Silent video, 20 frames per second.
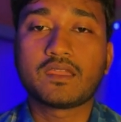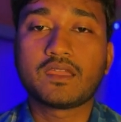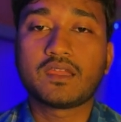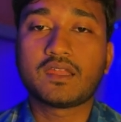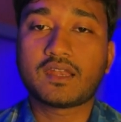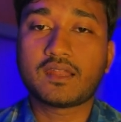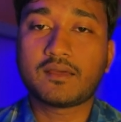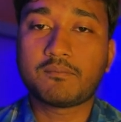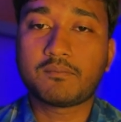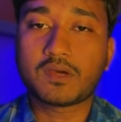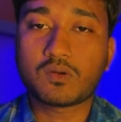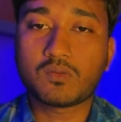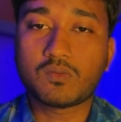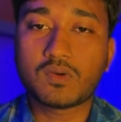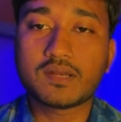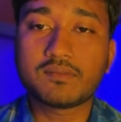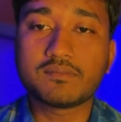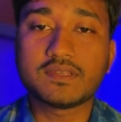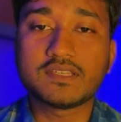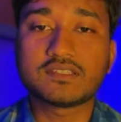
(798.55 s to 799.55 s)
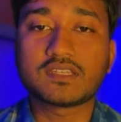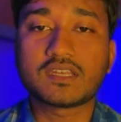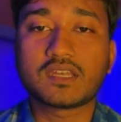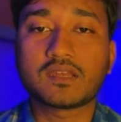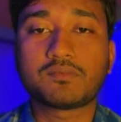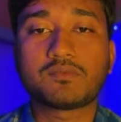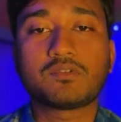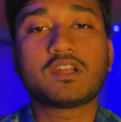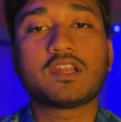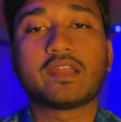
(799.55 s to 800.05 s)
Number 1, visceral
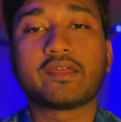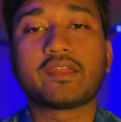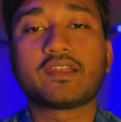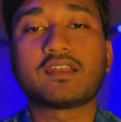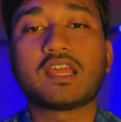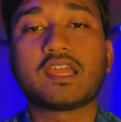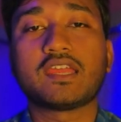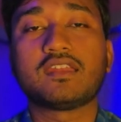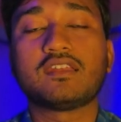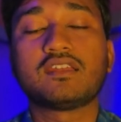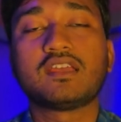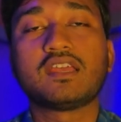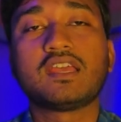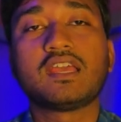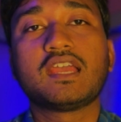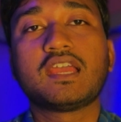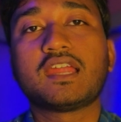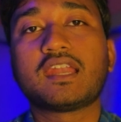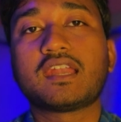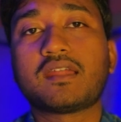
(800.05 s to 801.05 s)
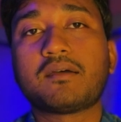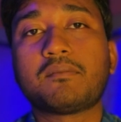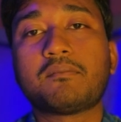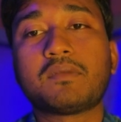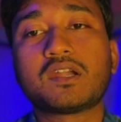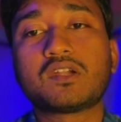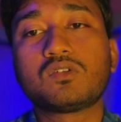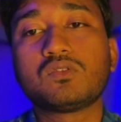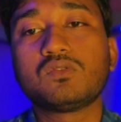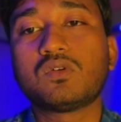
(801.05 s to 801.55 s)
pleura line. And
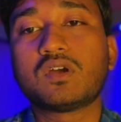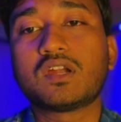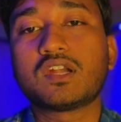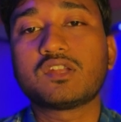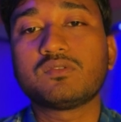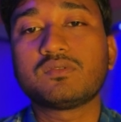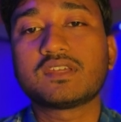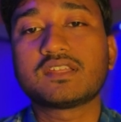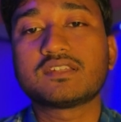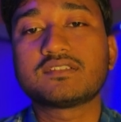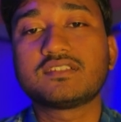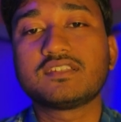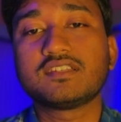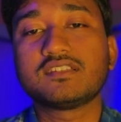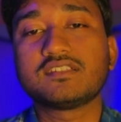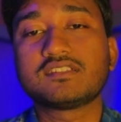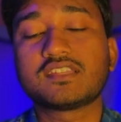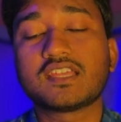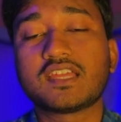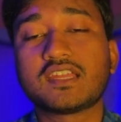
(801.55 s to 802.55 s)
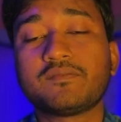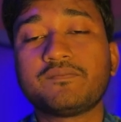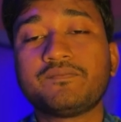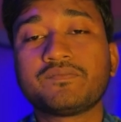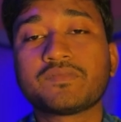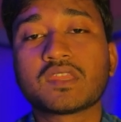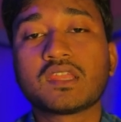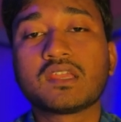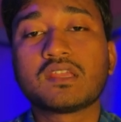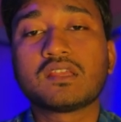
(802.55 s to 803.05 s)
number 2, what you can see is that
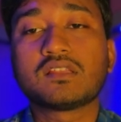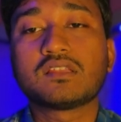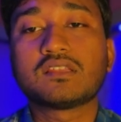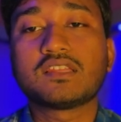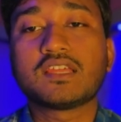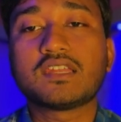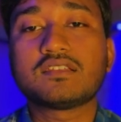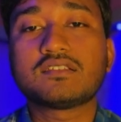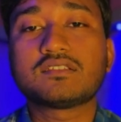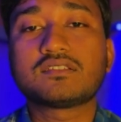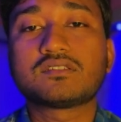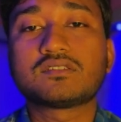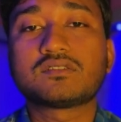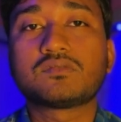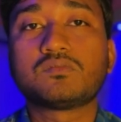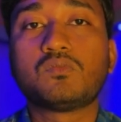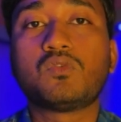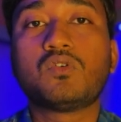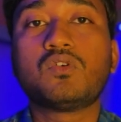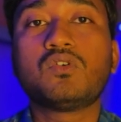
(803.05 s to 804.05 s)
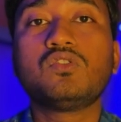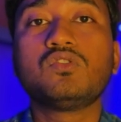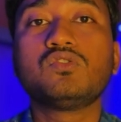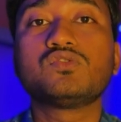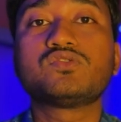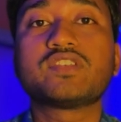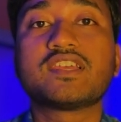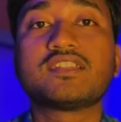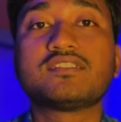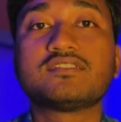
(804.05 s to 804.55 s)
there is more
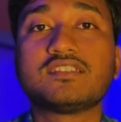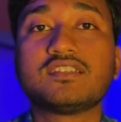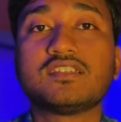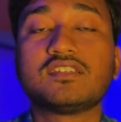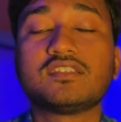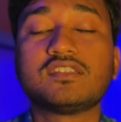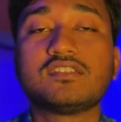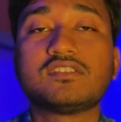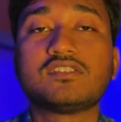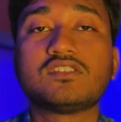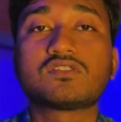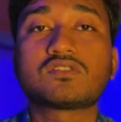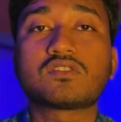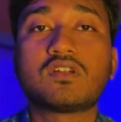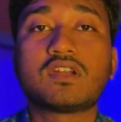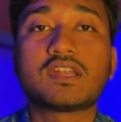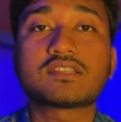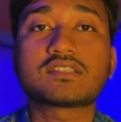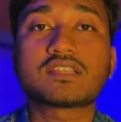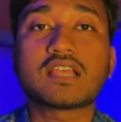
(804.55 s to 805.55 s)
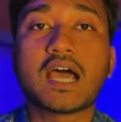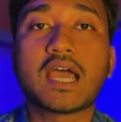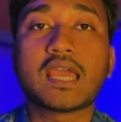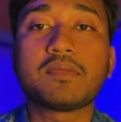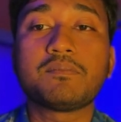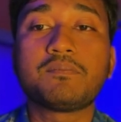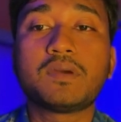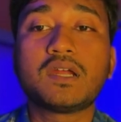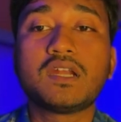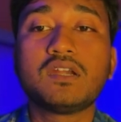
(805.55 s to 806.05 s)
lucency. This is called as
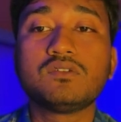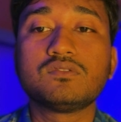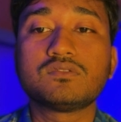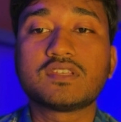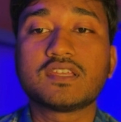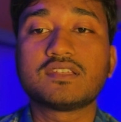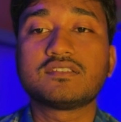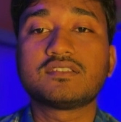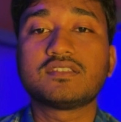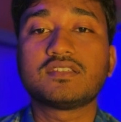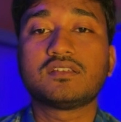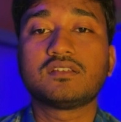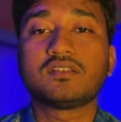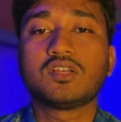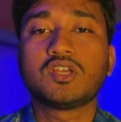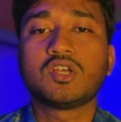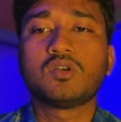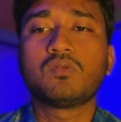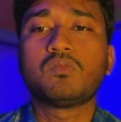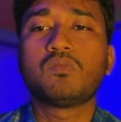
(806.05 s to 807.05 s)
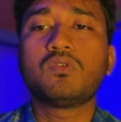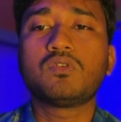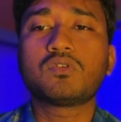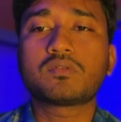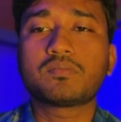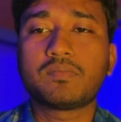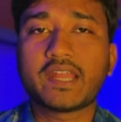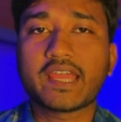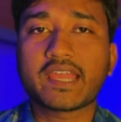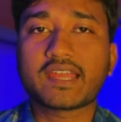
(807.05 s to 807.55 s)
hyperlucency, more
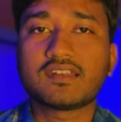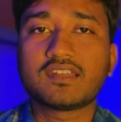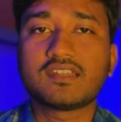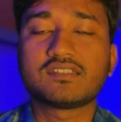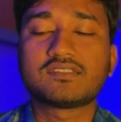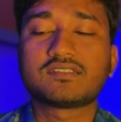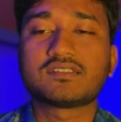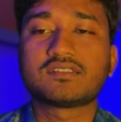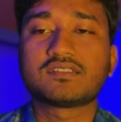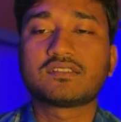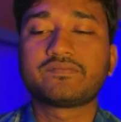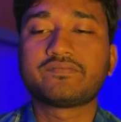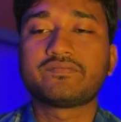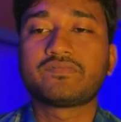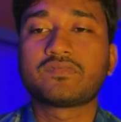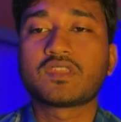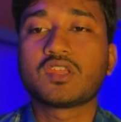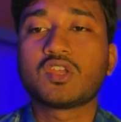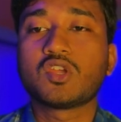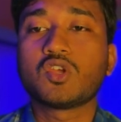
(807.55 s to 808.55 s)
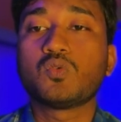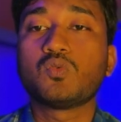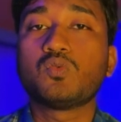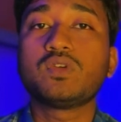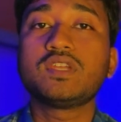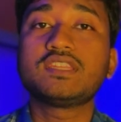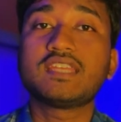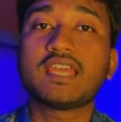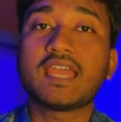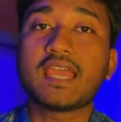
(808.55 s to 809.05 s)
blackness
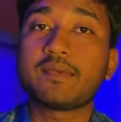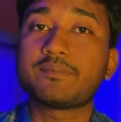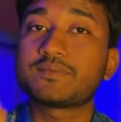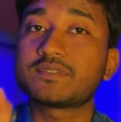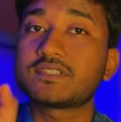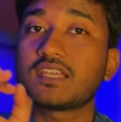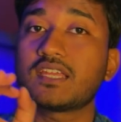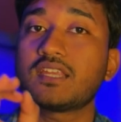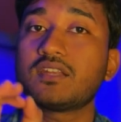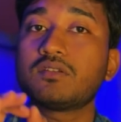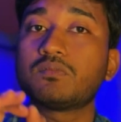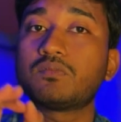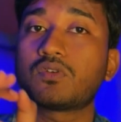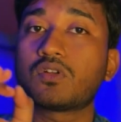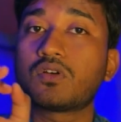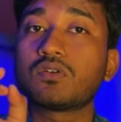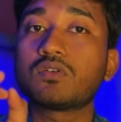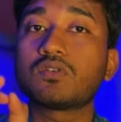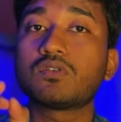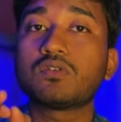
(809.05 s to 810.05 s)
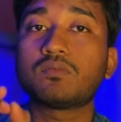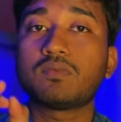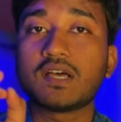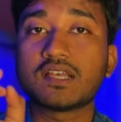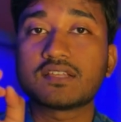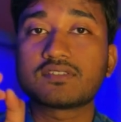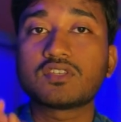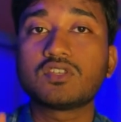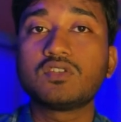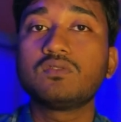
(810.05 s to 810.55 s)
with absent
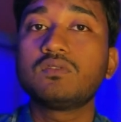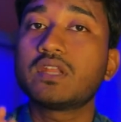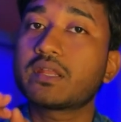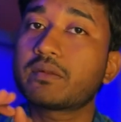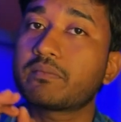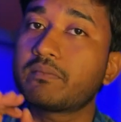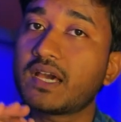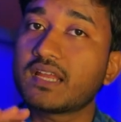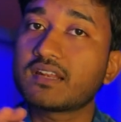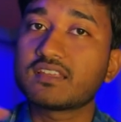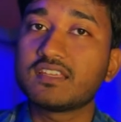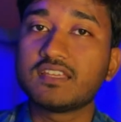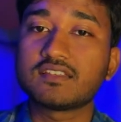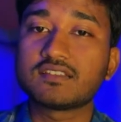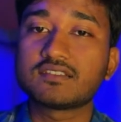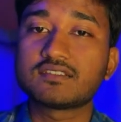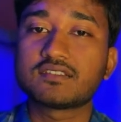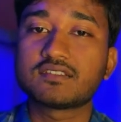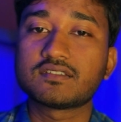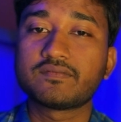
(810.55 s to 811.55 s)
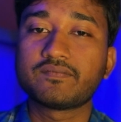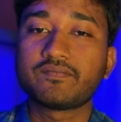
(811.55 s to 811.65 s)
bronchovascular markings